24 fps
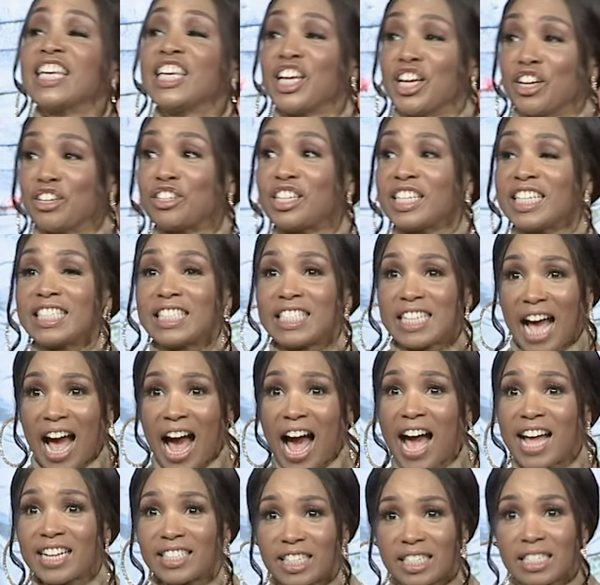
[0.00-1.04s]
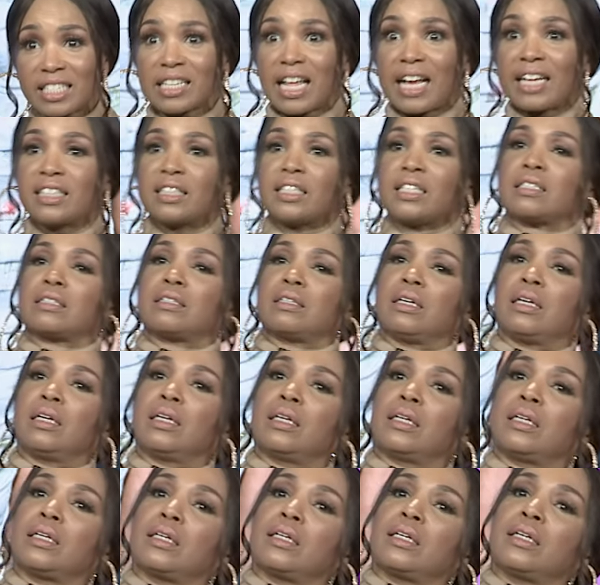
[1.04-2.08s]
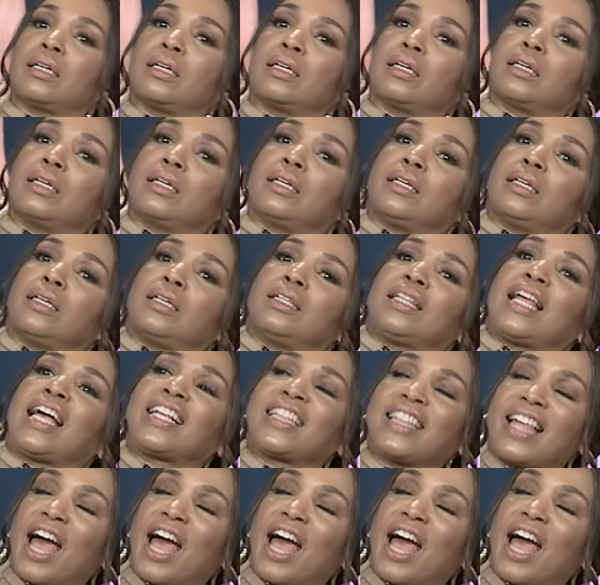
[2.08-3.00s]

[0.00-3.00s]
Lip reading: literally died just like this. Like